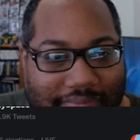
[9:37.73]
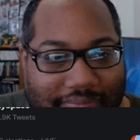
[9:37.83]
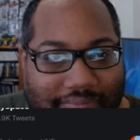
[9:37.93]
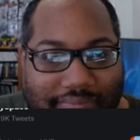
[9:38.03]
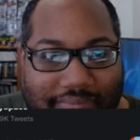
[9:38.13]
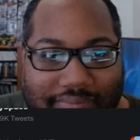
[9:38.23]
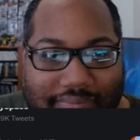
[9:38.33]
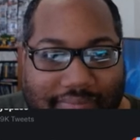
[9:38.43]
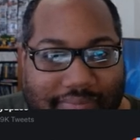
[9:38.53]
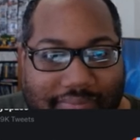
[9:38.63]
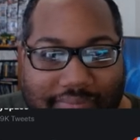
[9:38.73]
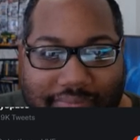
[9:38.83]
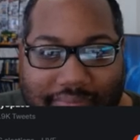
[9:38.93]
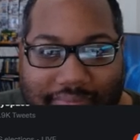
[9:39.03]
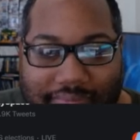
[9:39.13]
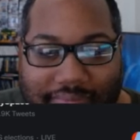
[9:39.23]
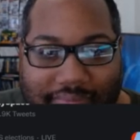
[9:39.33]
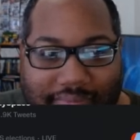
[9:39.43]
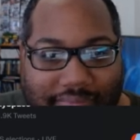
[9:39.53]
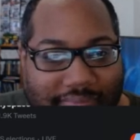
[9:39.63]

(no one is talking)